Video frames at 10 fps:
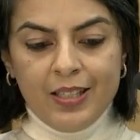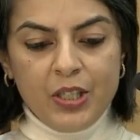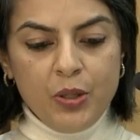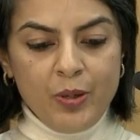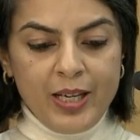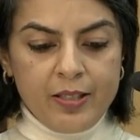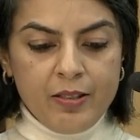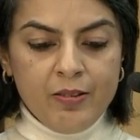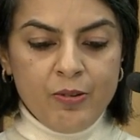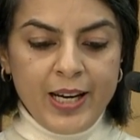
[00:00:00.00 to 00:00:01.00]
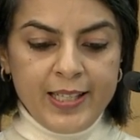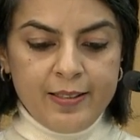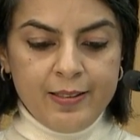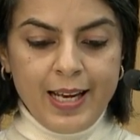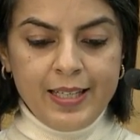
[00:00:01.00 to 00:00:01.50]
curator,
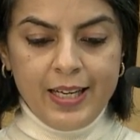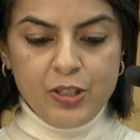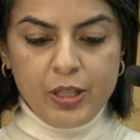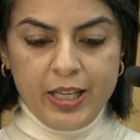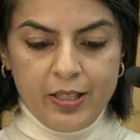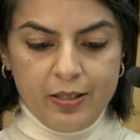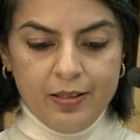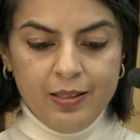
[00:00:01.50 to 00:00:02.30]
writer, and educator.